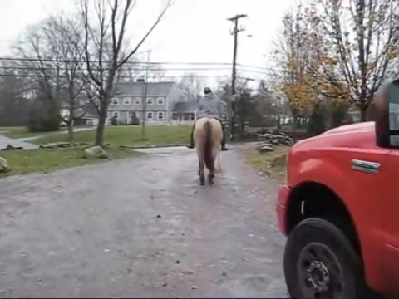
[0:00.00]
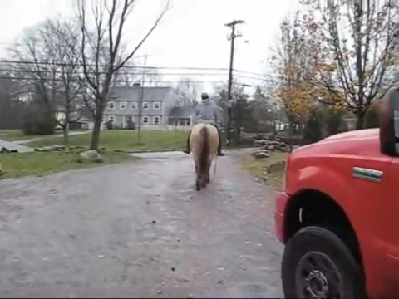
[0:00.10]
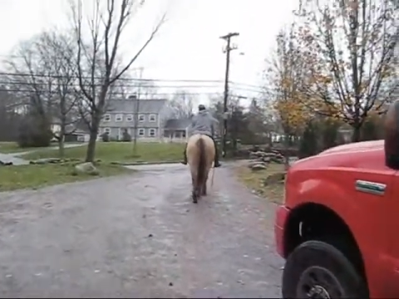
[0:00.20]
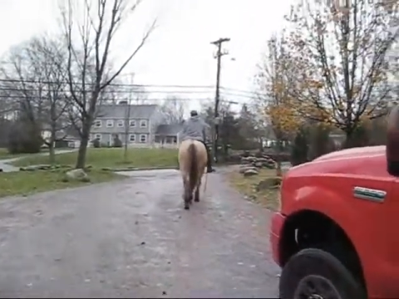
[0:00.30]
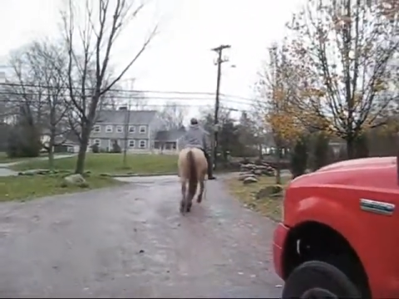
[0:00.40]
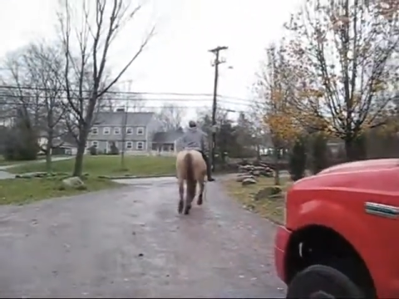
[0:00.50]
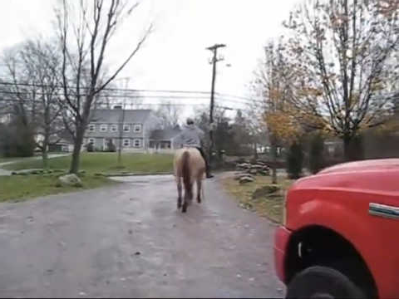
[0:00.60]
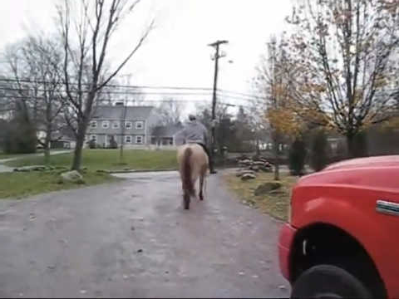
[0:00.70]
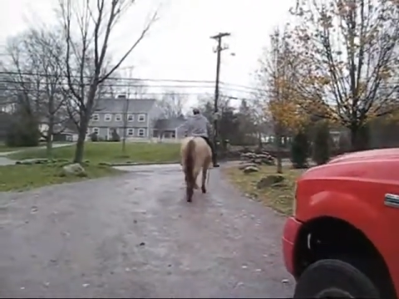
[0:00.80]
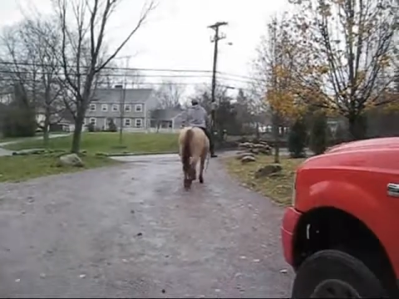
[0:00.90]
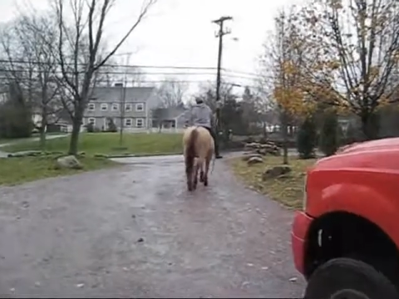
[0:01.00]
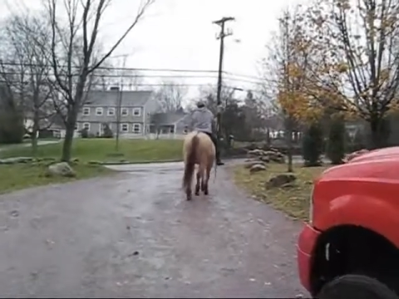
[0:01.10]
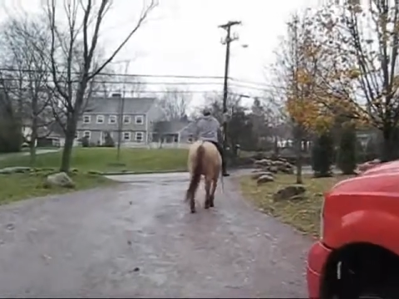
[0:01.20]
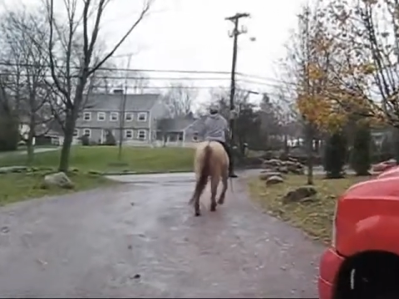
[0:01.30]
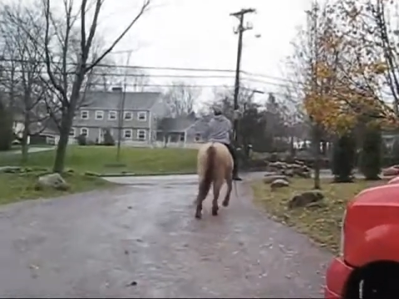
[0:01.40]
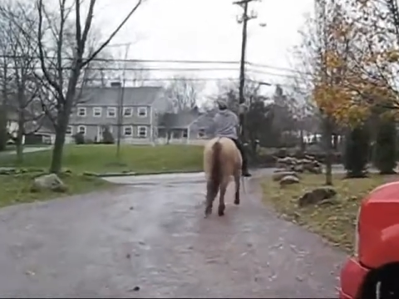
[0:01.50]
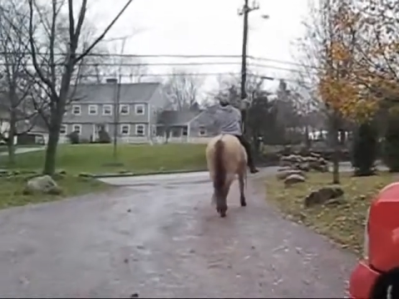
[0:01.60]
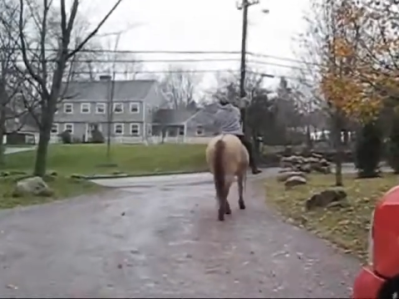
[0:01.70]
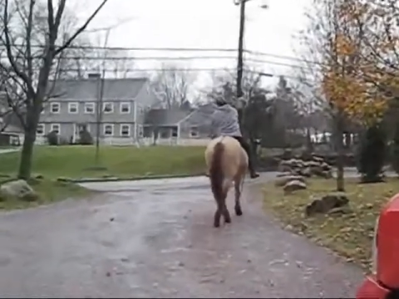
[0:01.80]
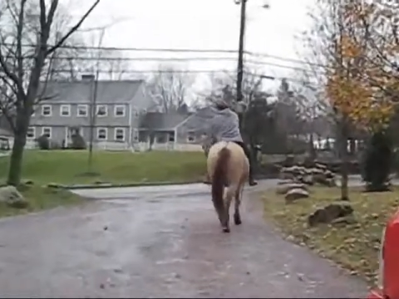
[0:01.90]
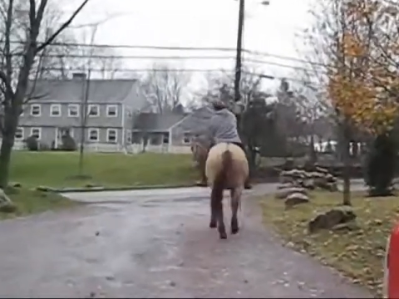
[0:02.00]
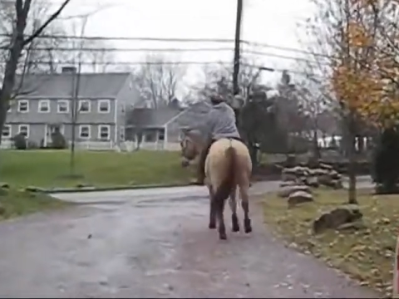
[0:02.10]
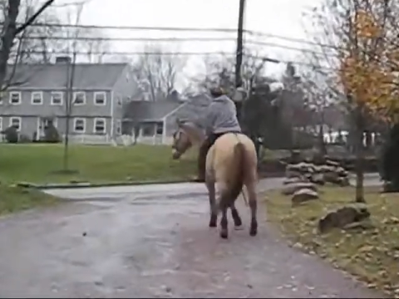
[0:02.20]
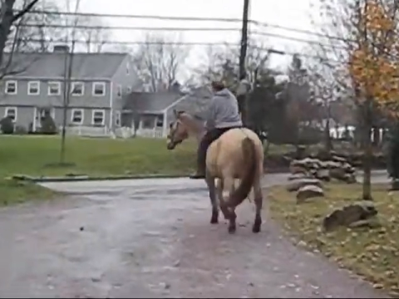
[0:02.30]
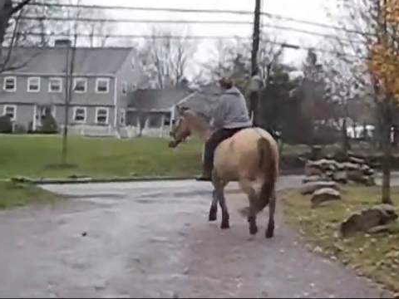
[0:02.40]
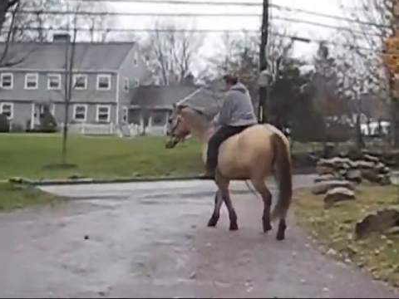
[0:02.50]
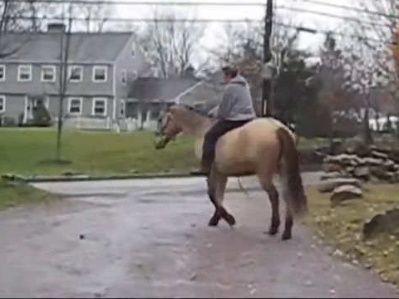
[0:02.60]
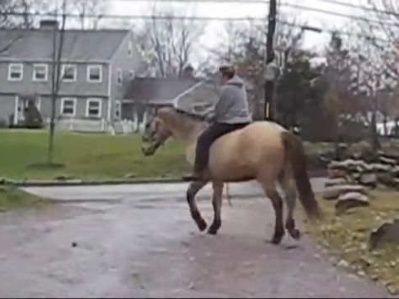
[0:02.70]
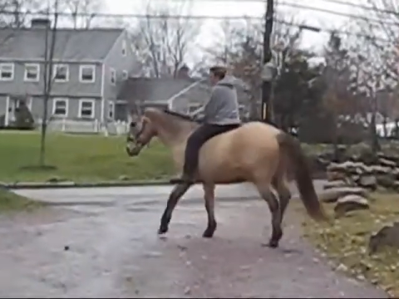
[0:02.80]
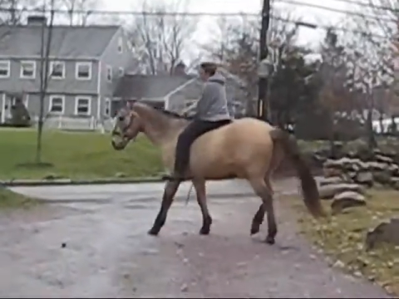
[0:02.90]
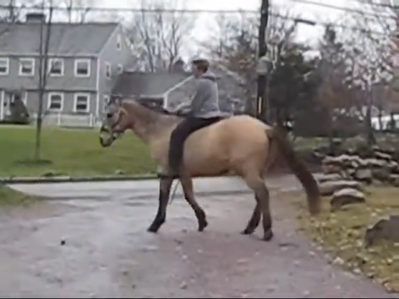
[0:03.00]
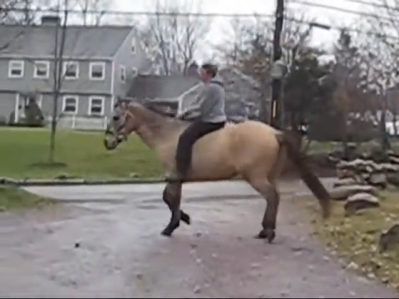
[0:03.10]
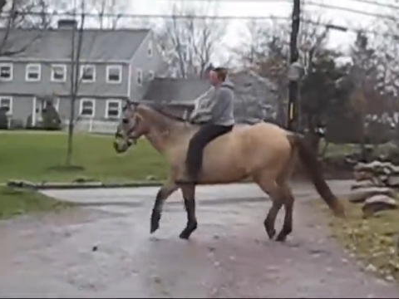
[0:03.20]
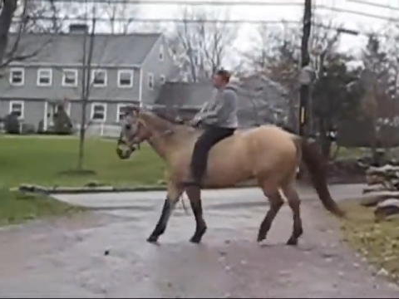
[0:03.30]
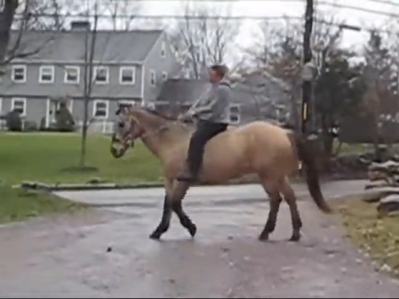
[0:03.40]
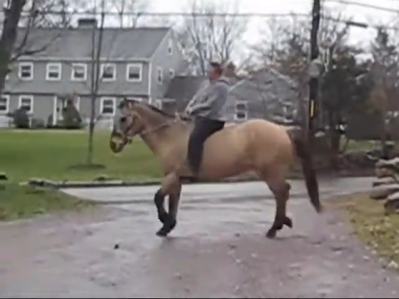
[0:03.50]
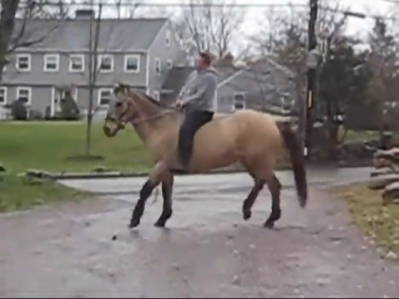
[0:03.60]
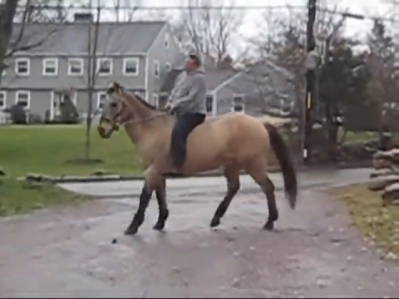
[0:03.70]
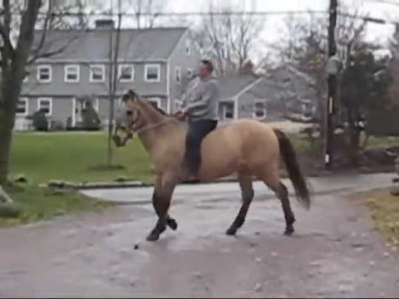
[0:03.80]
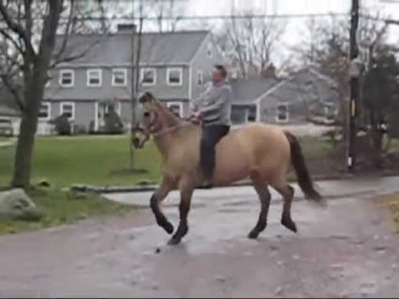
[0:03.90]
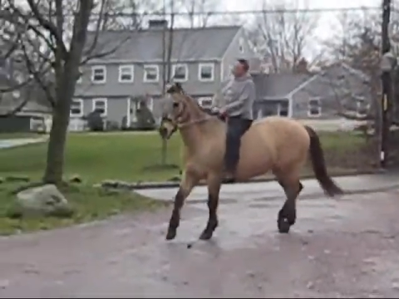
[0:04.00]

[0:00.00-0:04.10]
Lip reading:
No face is visible, so there are no lips to read.